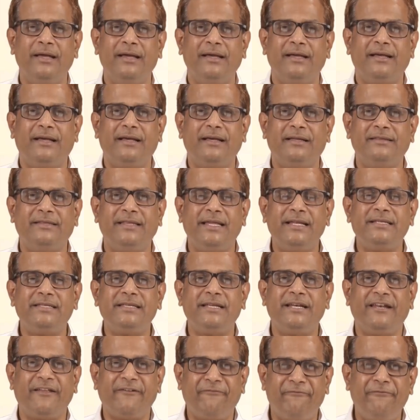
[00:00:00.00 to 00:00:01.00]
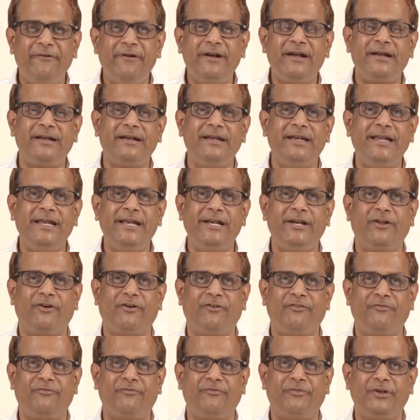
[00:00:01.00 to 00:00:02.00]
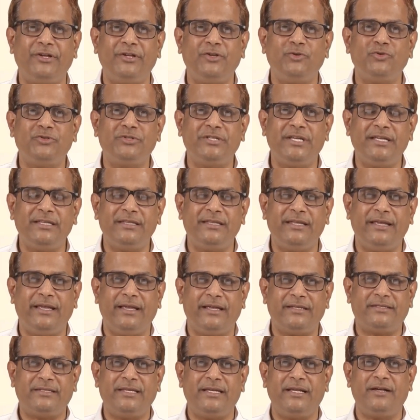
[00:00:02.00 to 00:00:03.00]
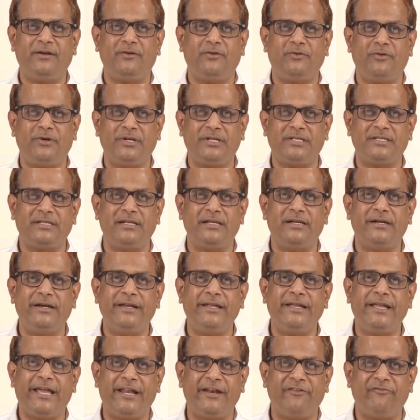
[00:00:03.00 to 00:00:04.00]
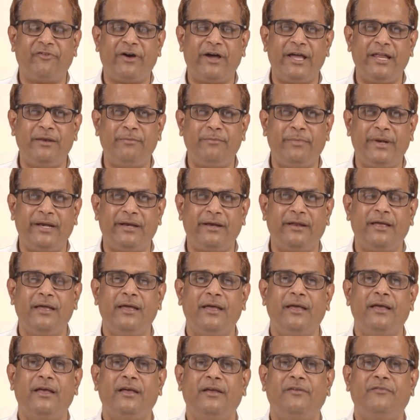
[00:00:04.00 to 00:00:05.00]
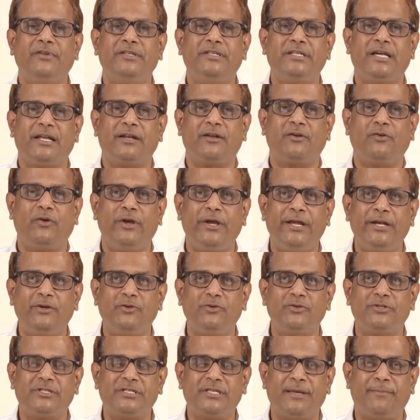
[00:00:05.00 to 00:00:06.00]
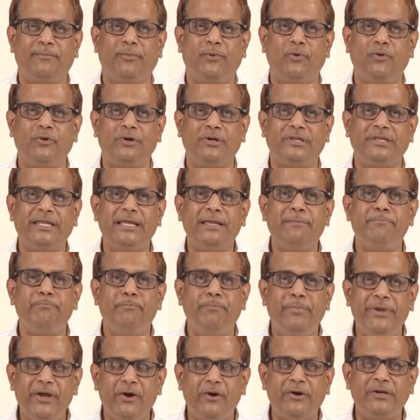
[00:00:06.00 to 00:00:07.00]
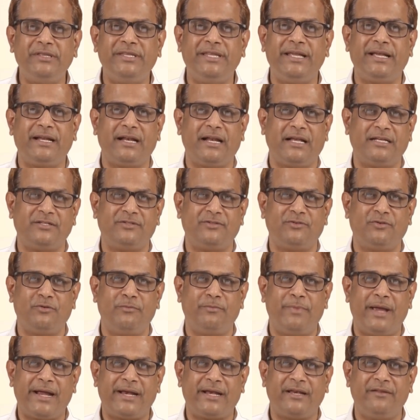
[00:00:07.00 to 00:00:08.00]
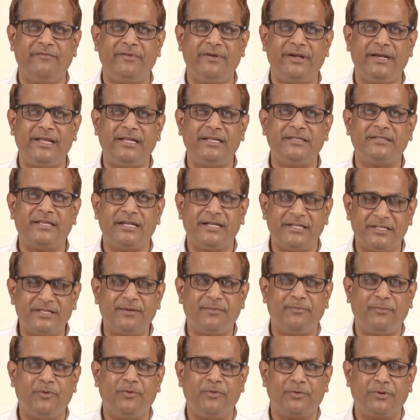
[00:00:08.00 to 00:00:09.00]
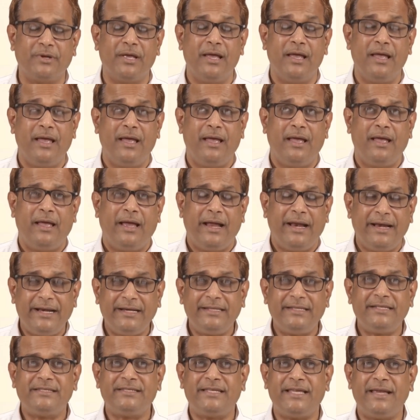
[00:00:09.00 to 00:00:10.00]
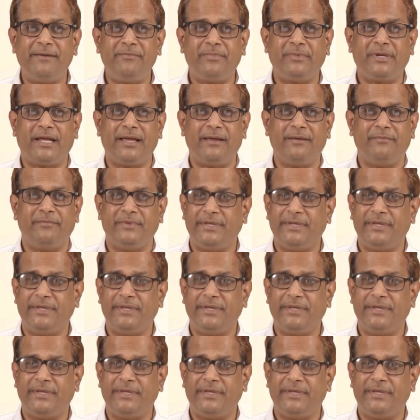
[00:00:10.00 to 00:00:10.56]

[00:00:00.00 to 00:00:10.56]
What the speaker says: there is a definite need of using the asynchronous learning environment which are going to support the beyond the classroom activities and support. And at the same time,